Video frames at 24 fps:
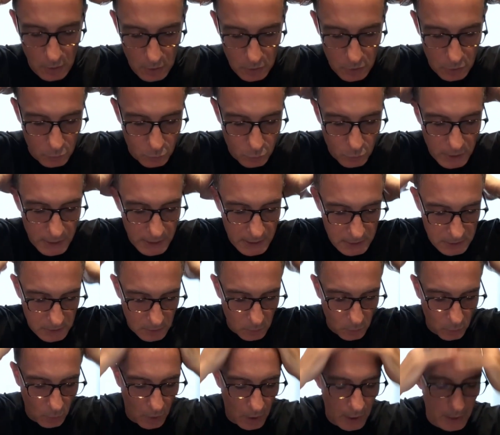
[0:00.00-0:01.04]
the
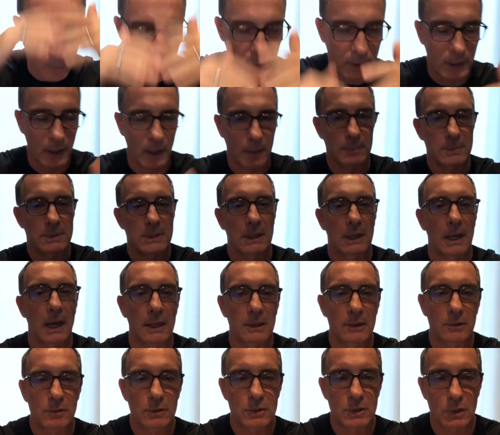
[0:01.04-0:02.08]
reason why we come
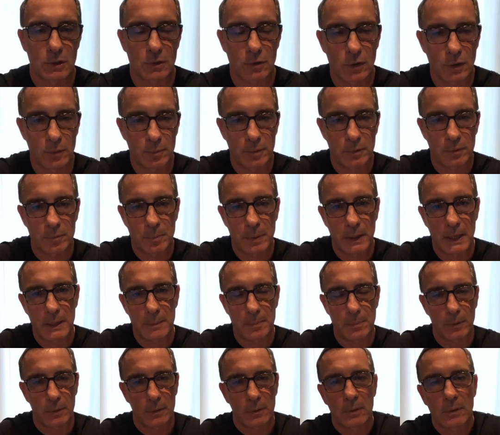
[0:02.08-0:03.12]
together as a group of
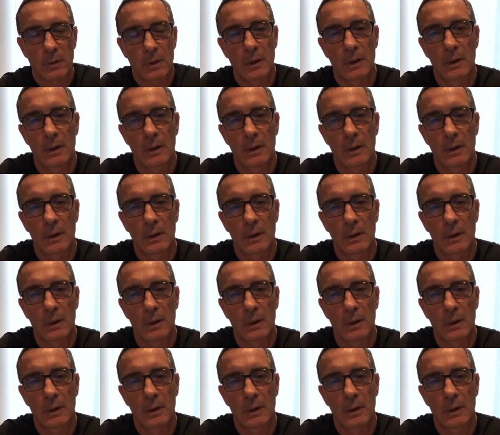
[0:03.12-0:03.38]
people